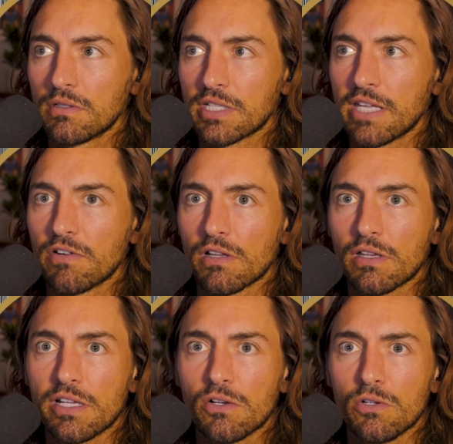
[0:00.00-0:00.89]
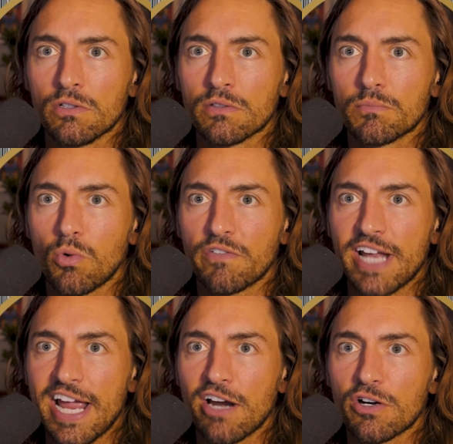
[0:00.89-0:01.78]
to give it a little more of
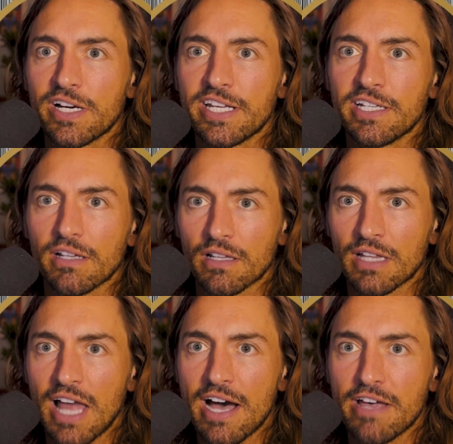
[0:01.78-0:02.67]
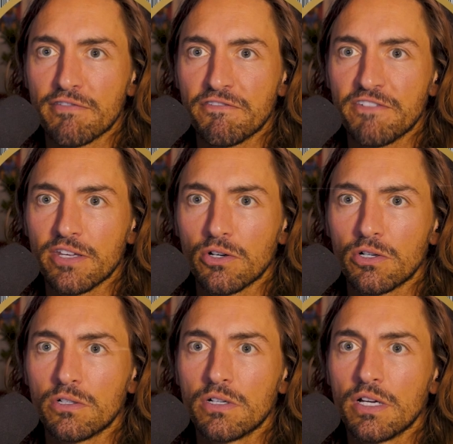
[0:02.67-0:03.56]
an airy live
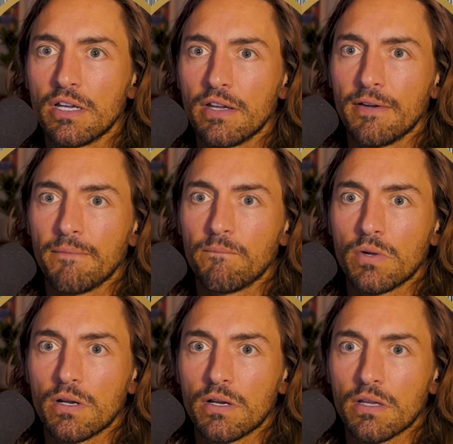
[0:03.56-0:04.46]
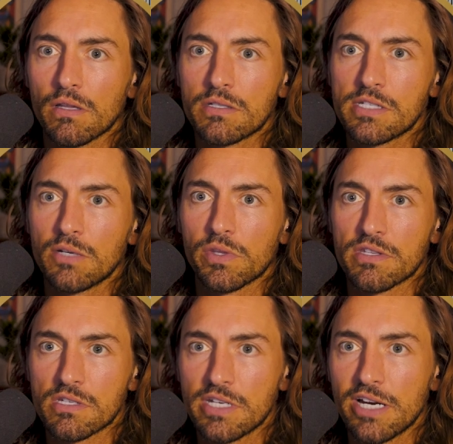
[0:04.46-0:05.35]
feel. Let's hear what
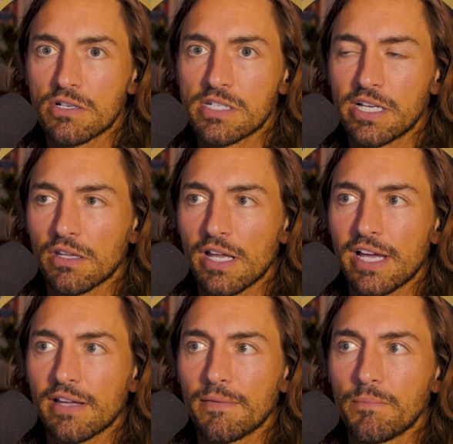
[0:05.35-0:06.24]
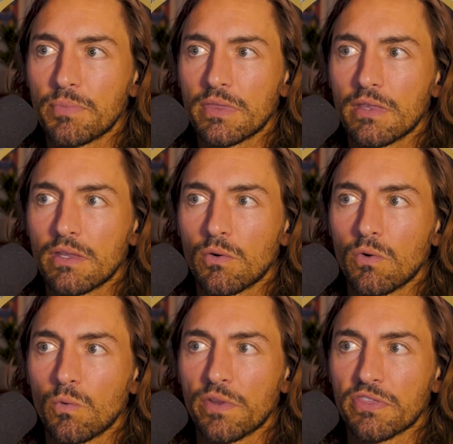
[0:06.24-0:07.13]
the snares sound like
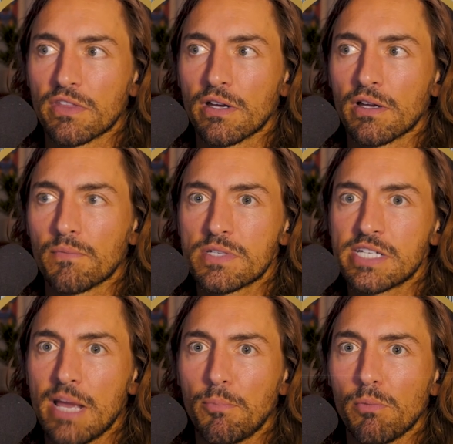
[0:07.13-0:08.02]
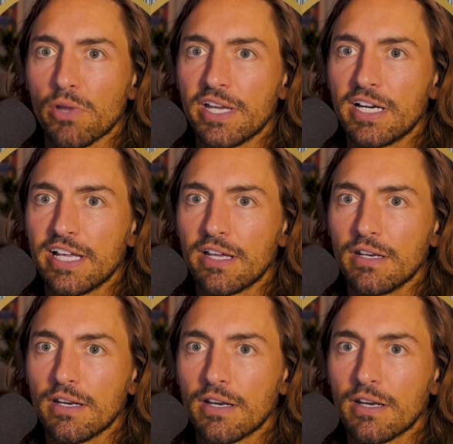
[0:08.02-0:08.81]
with the sample blended in.